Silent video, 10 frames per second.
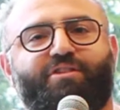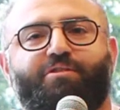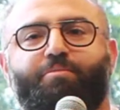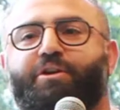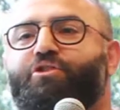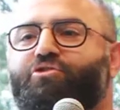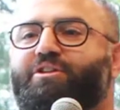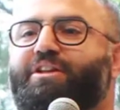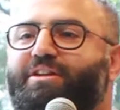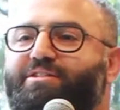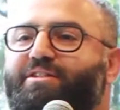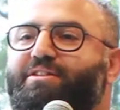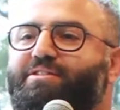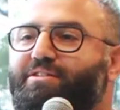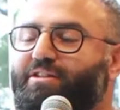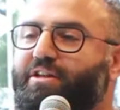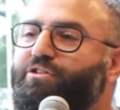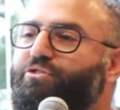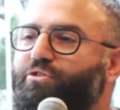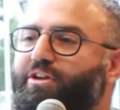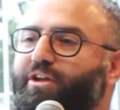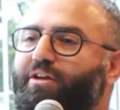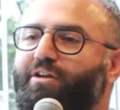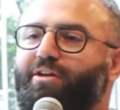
inspirational incidences in history,